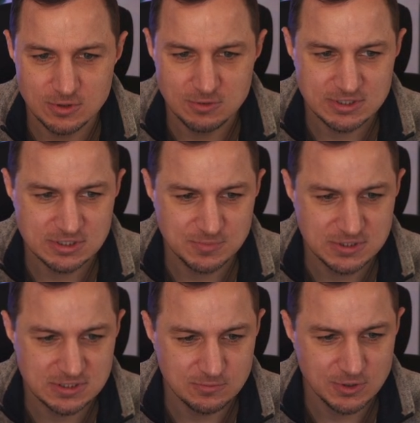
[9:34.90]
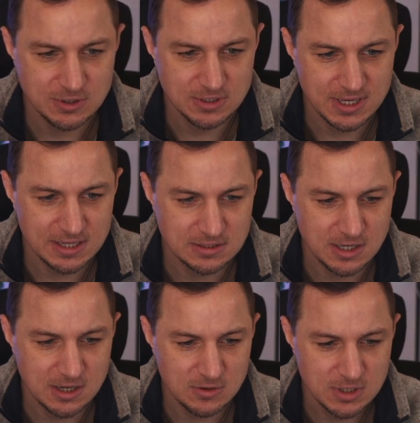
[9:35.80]
or the recipes that we're going to get
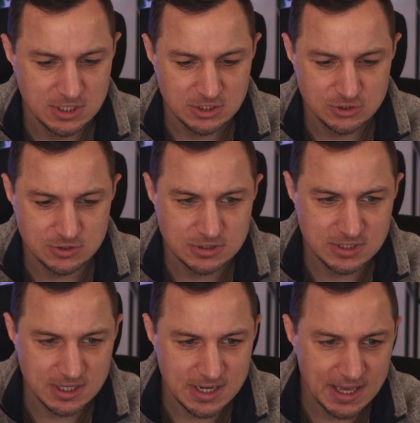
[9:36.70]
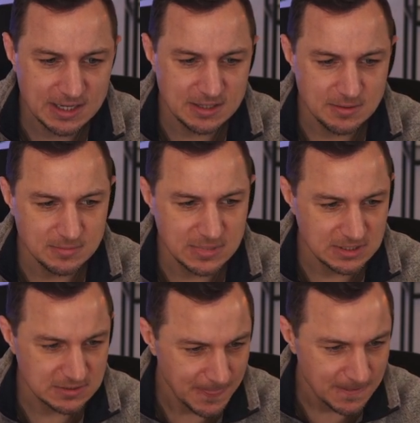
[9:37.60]
now should contain any
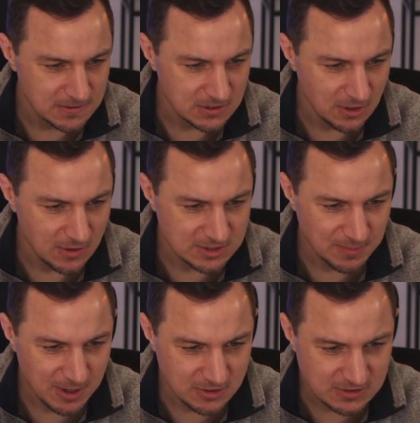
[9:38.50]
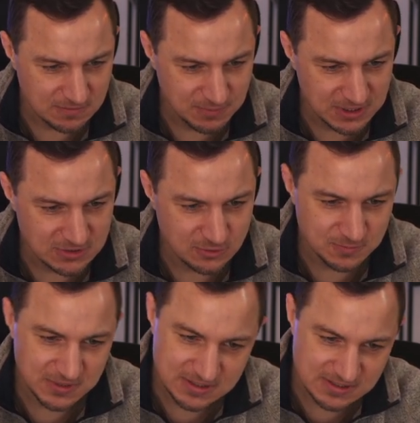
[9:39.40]
meat. So asparagus and pea
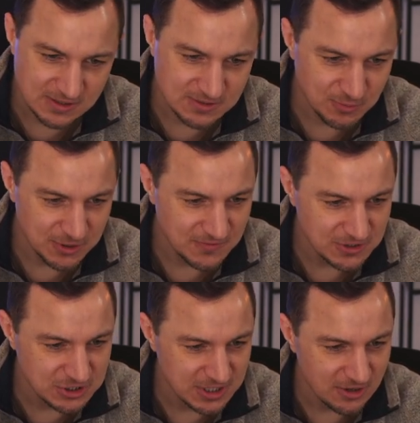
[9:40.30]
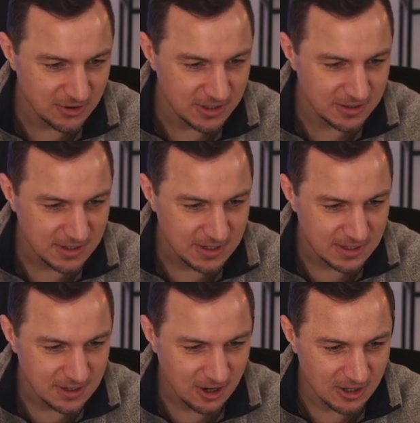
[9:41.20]
soup, that sounds pretty vegetarian.
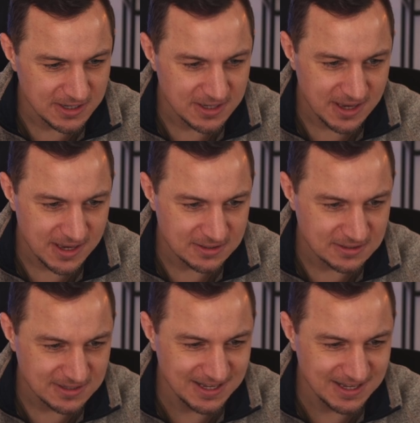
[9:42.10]
Garlic kale,